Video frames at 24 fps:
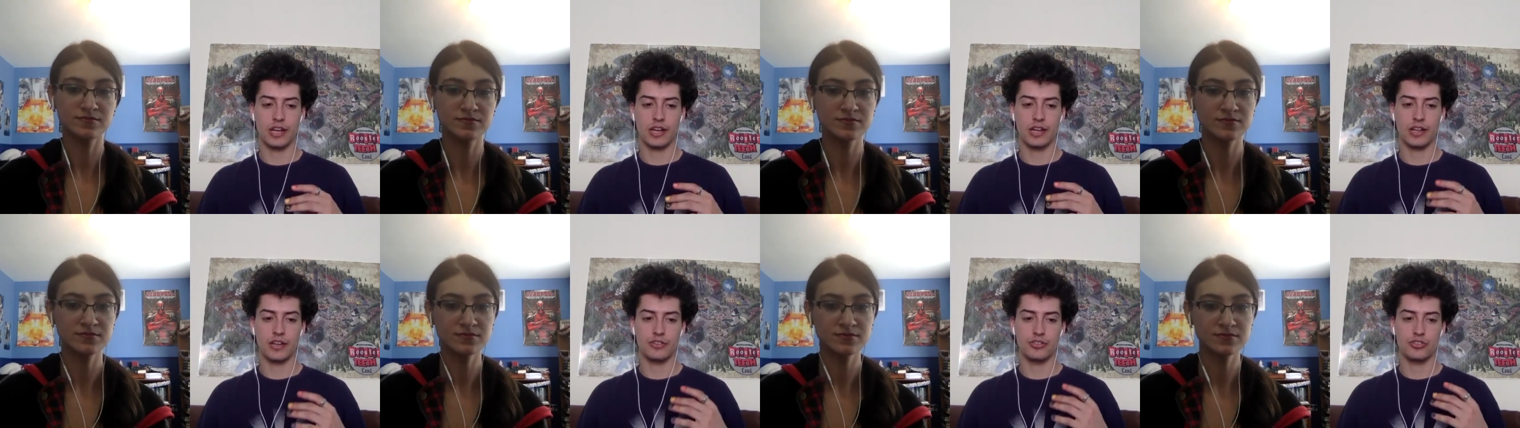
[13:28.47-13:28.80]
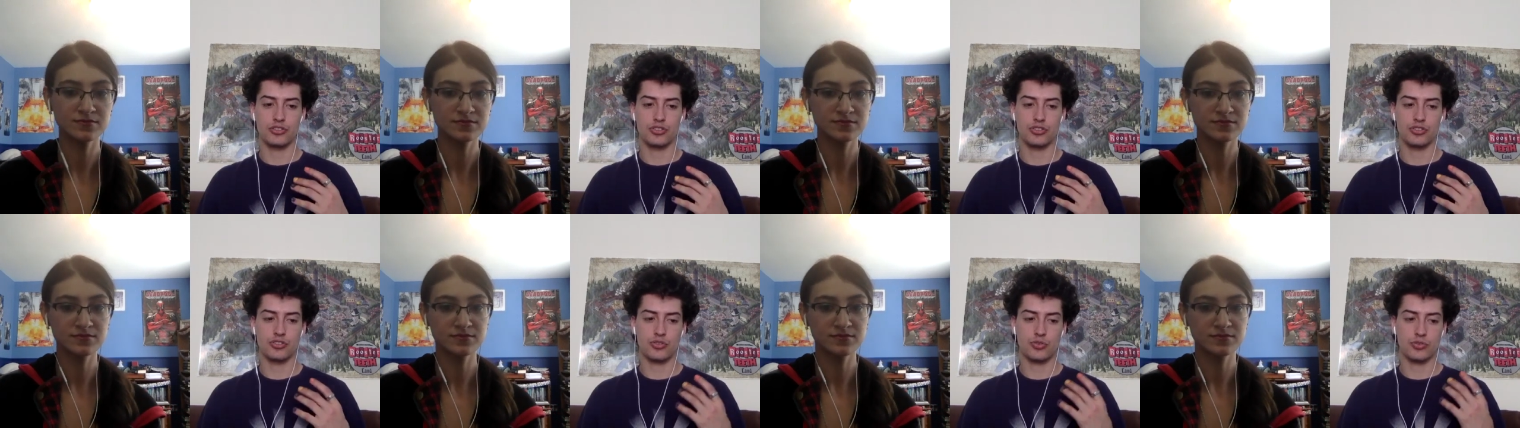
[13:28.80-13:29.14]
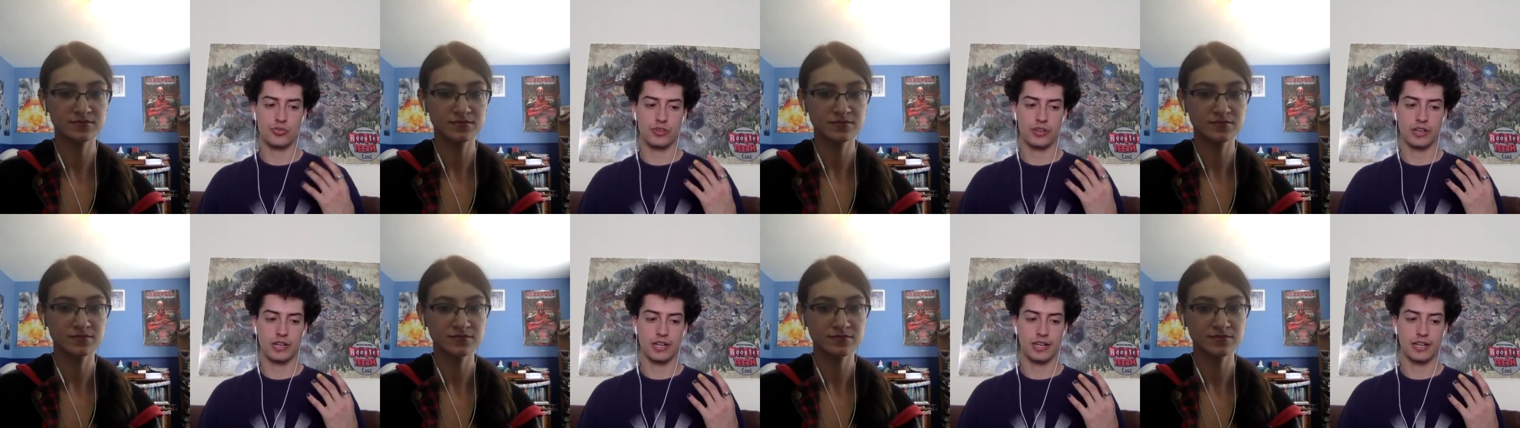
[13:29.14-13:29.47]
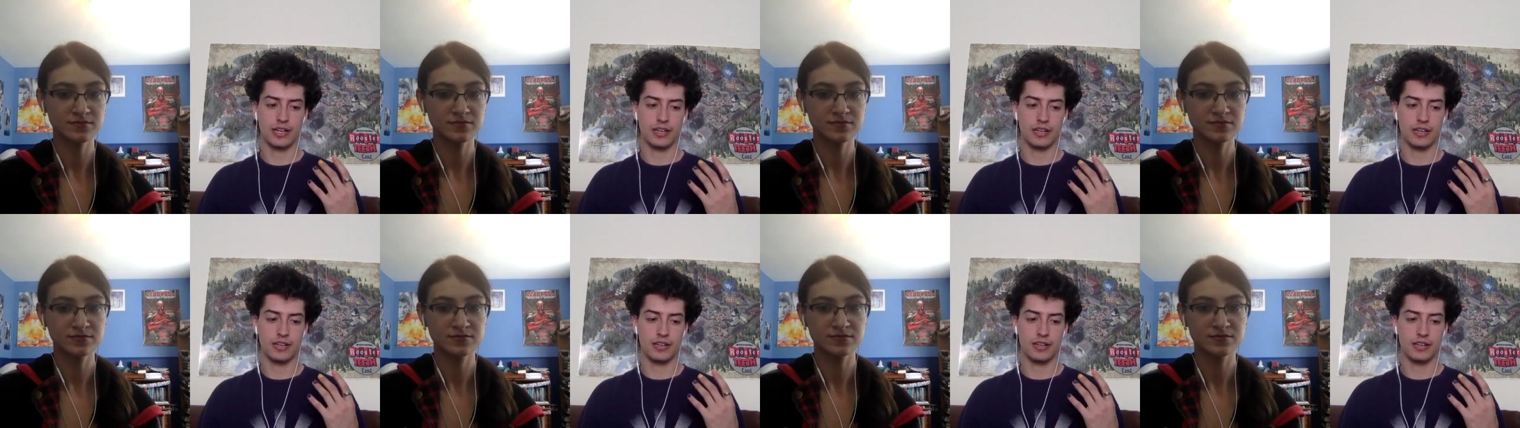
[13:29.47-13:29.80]
Speaker 1: and
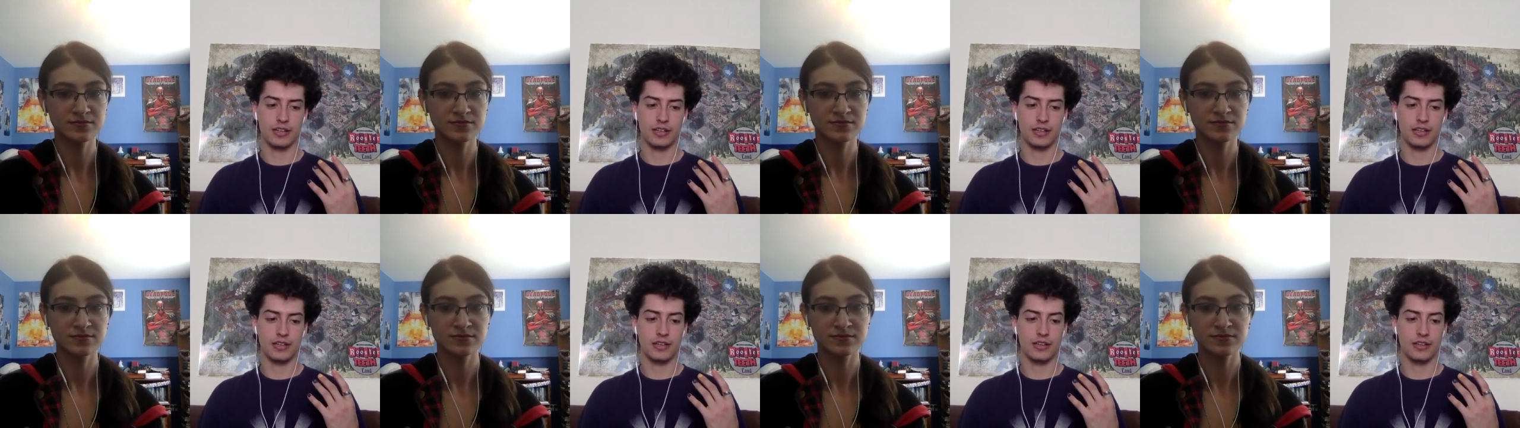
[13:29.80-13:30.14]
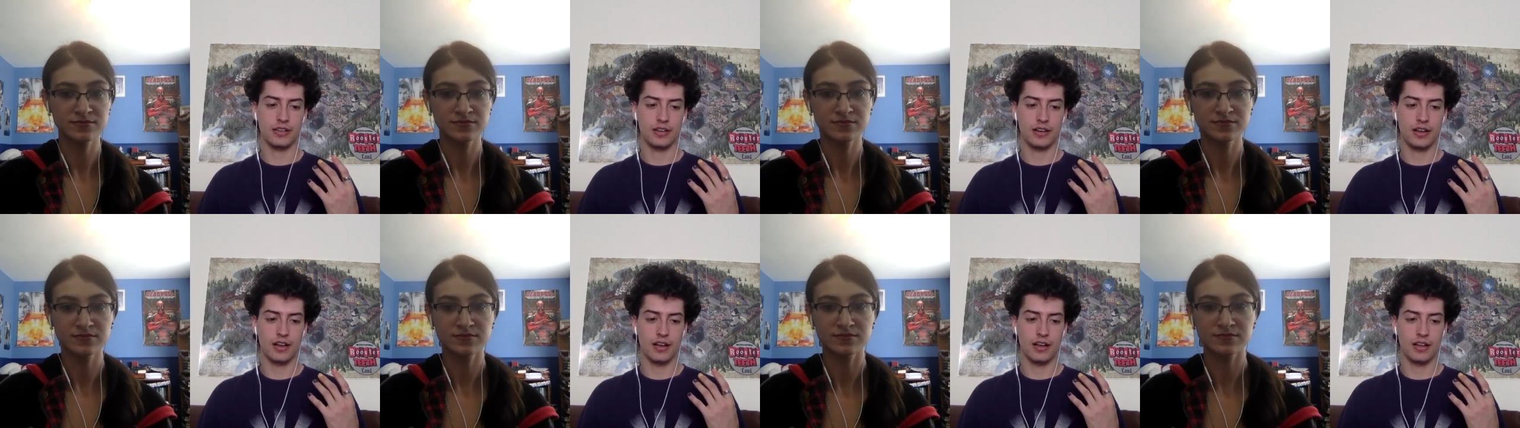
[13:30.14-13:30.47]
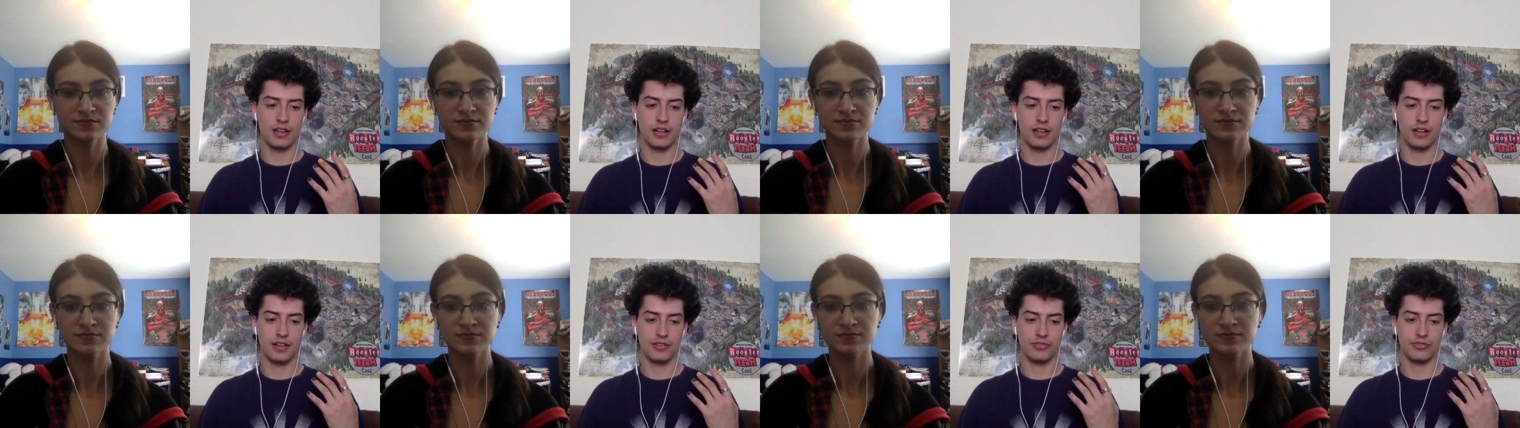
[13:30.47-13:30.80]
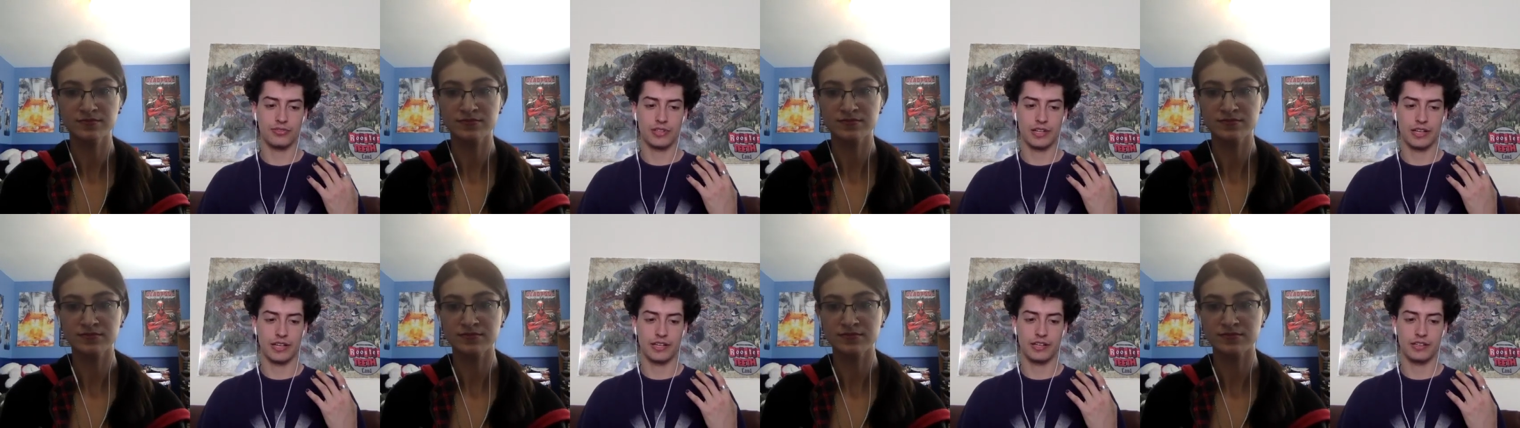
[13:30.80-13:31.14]
story of,
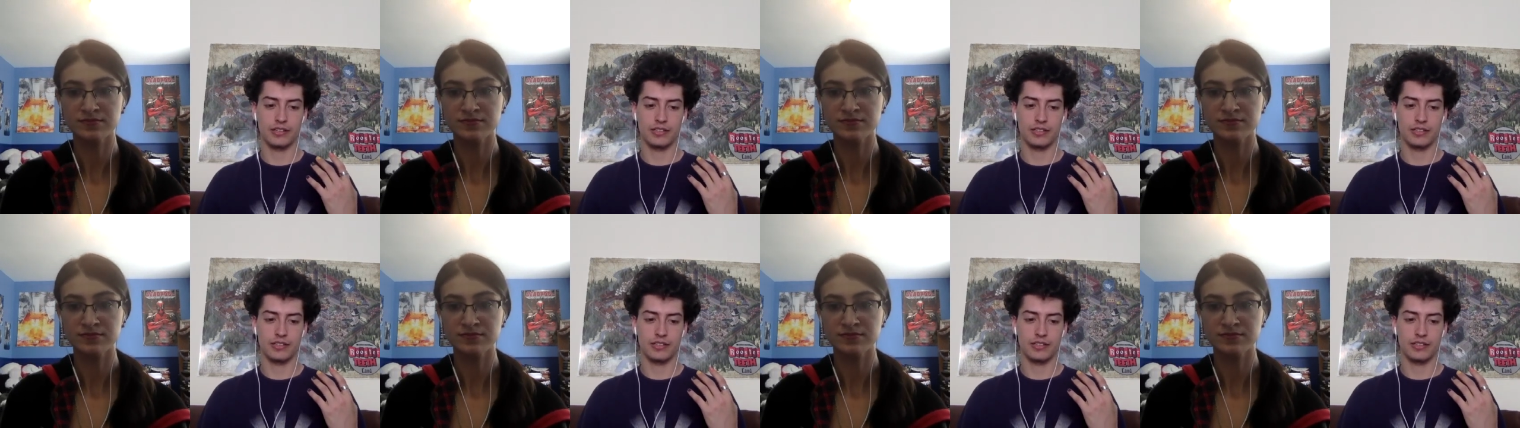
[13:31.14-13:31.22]
like,